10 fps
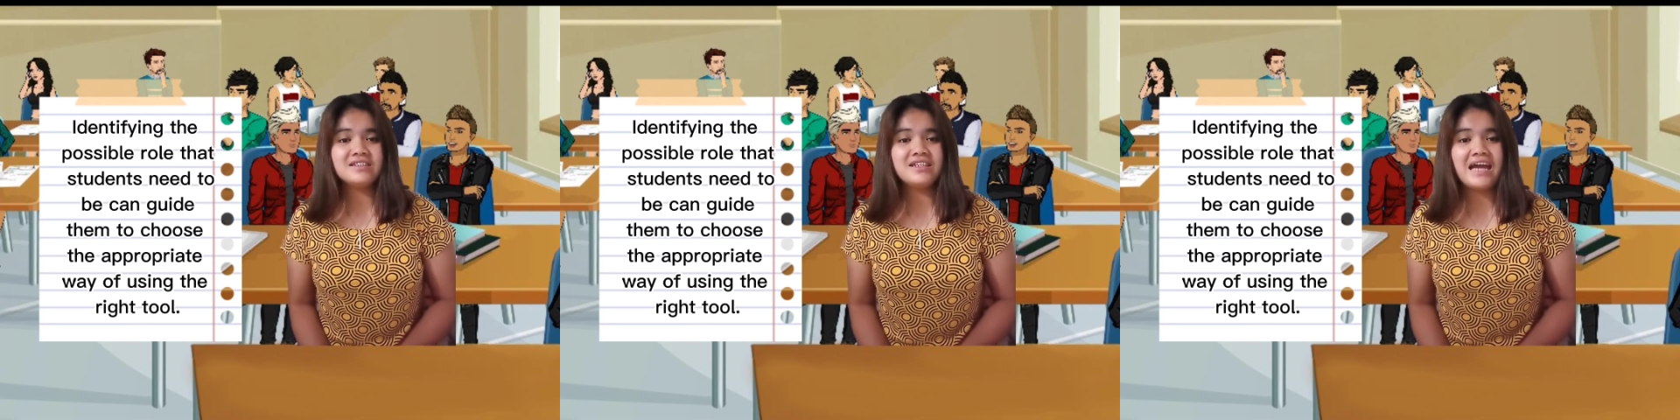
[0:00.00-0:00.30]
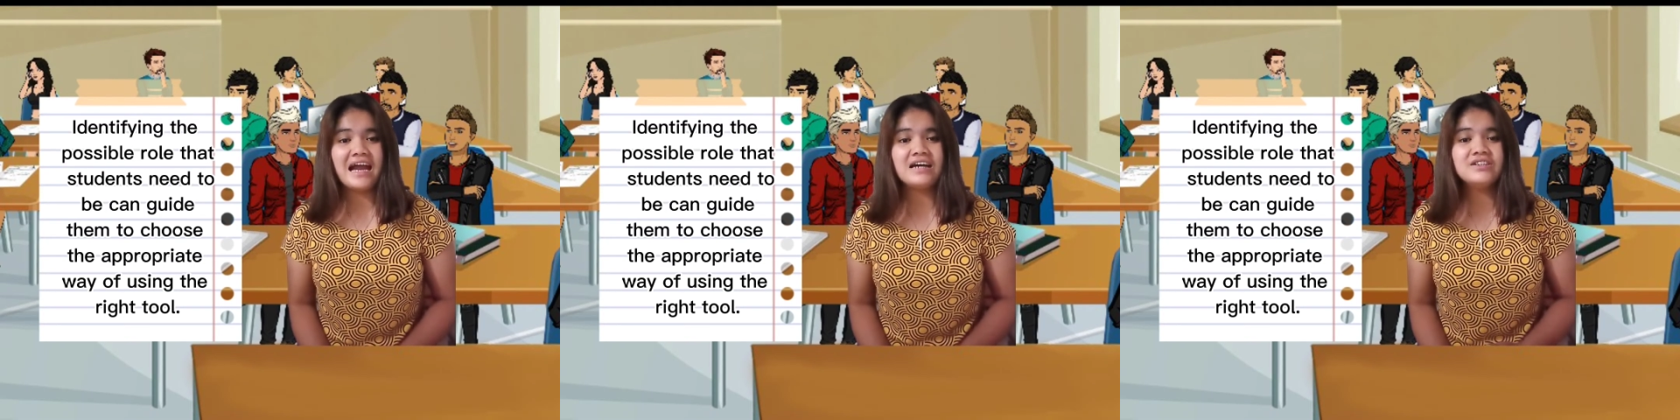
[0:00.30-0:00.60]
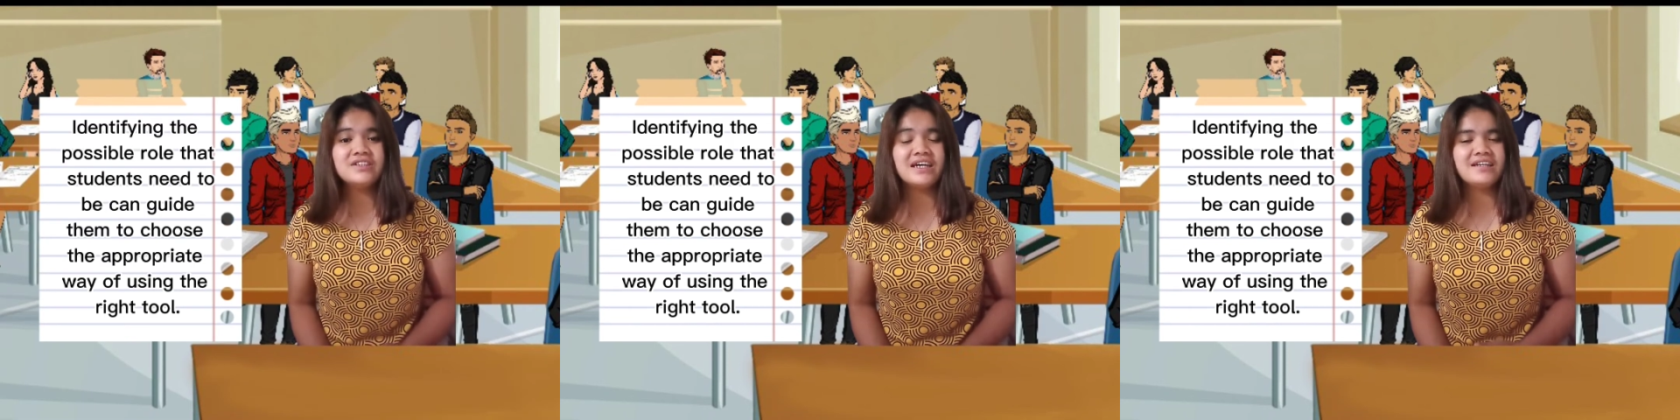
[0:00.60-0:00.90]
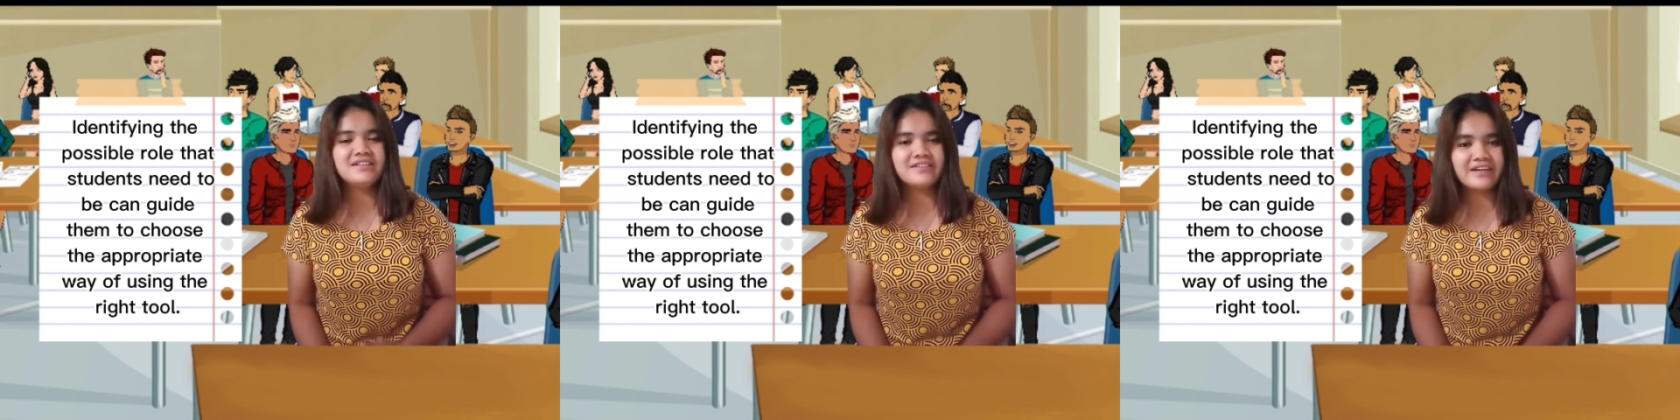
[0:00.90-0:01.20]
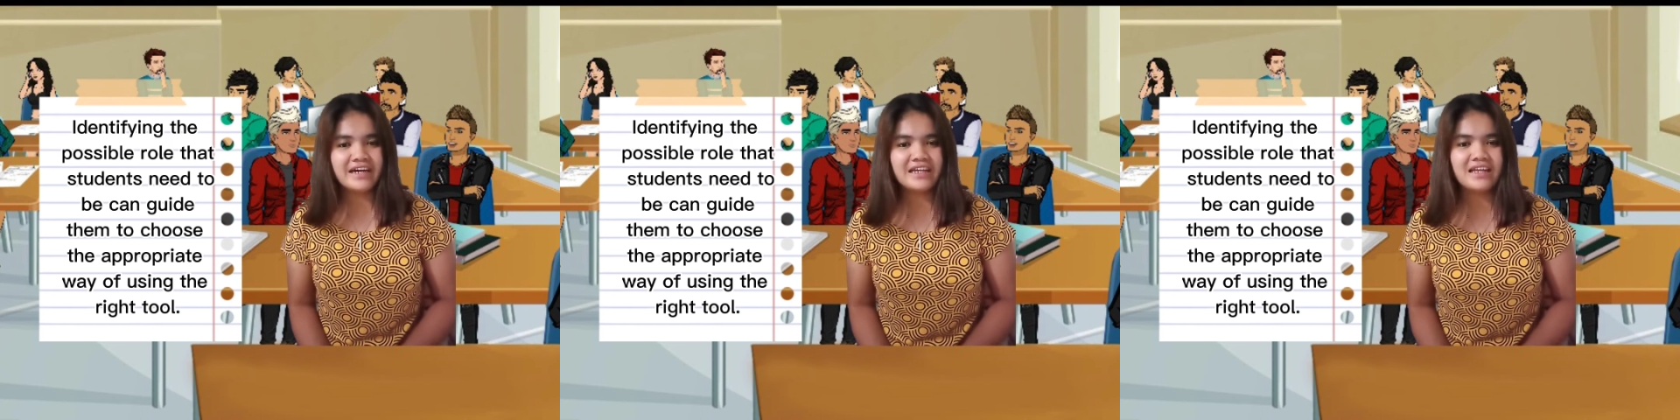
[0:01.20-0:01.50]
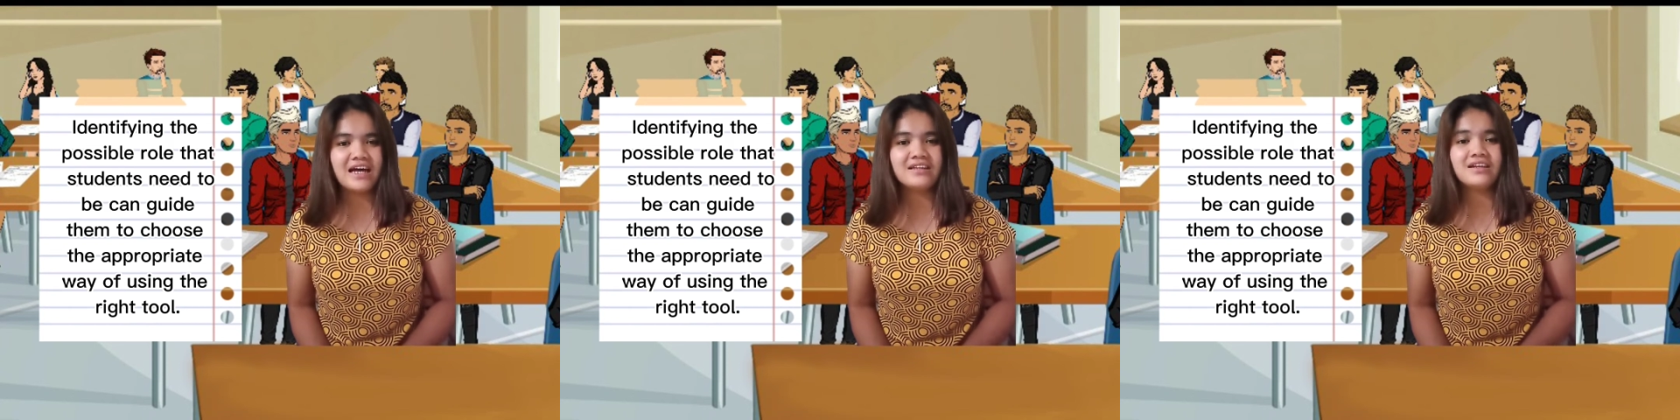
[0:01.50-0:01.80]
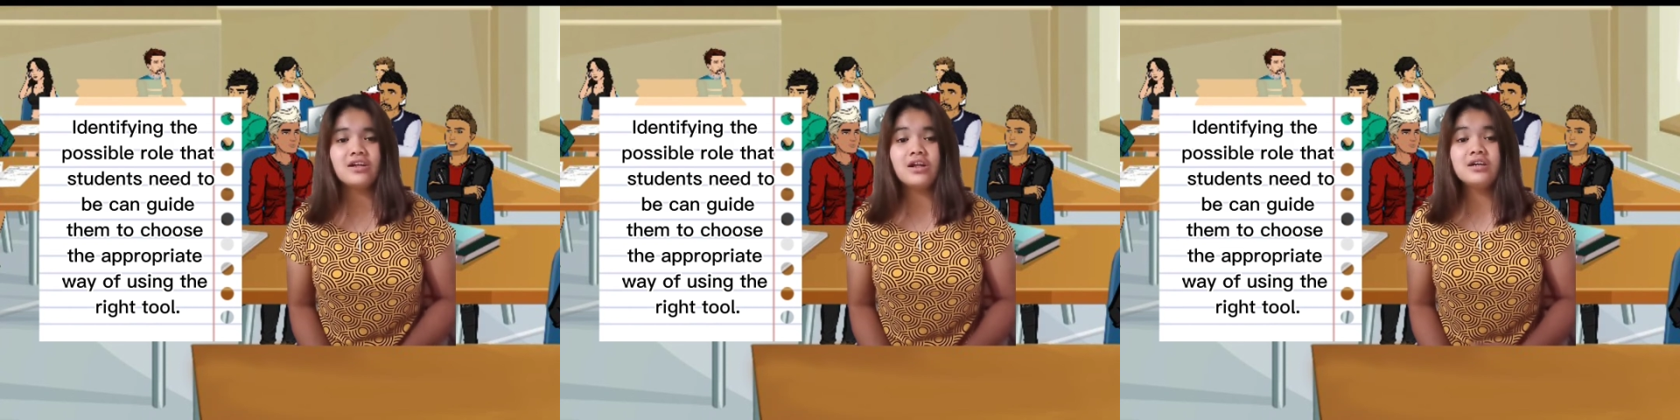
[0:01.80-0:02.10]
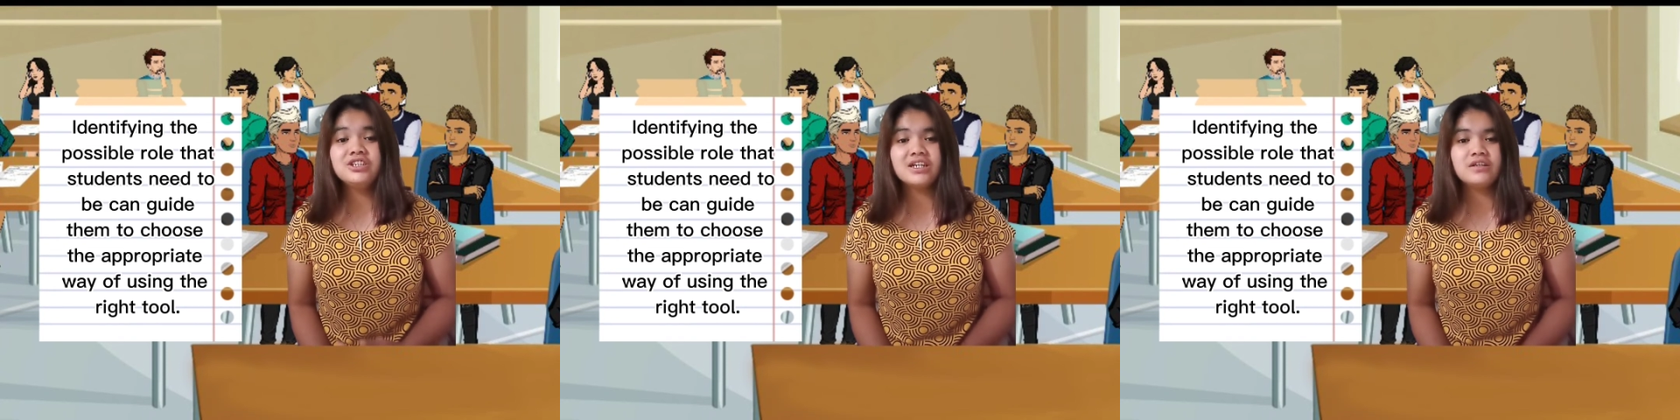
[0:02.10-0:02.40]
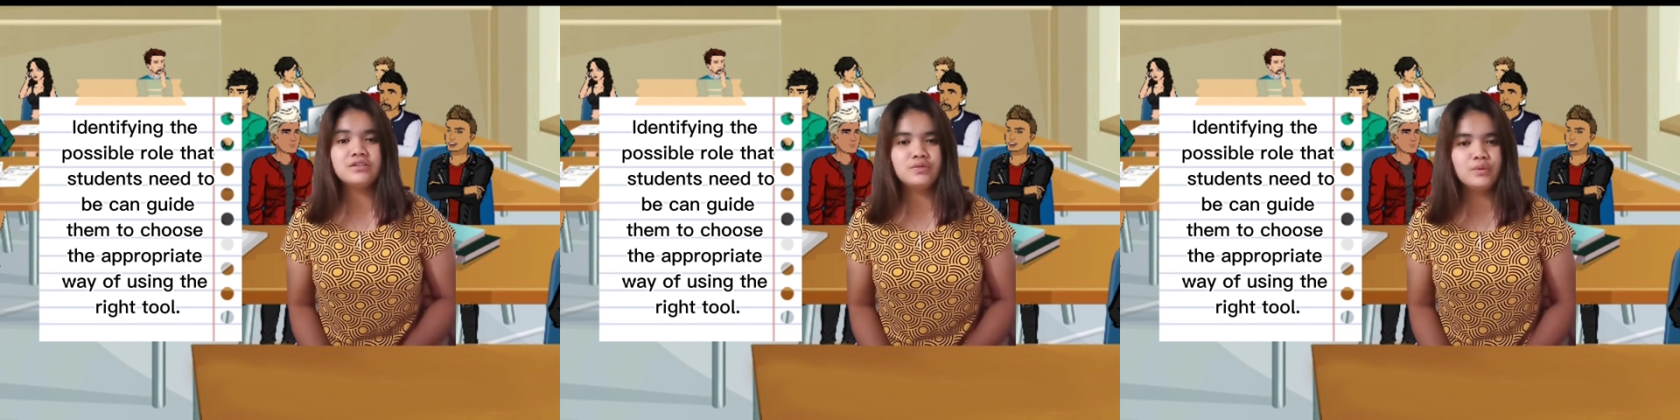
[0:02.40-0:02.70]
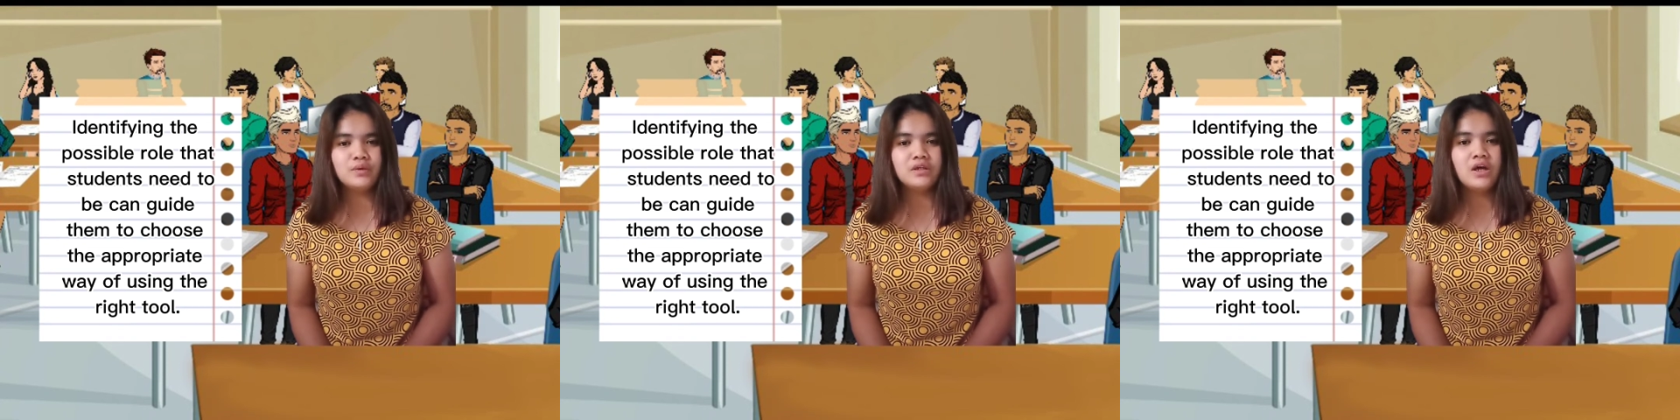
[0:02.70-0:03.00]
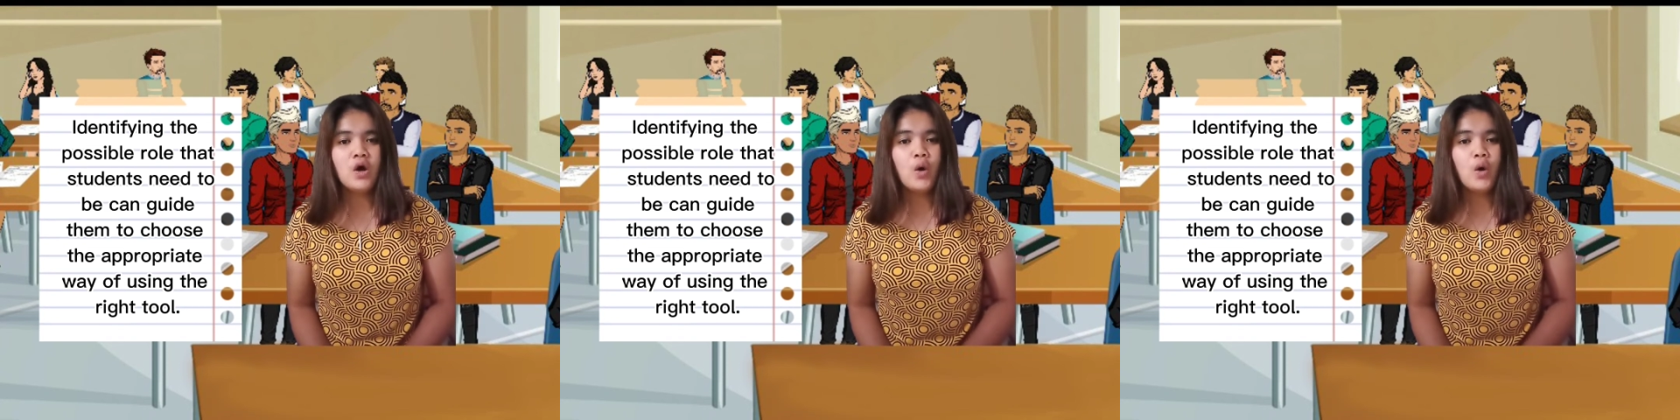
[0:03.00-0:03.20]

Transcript: in how to integrate a technological tool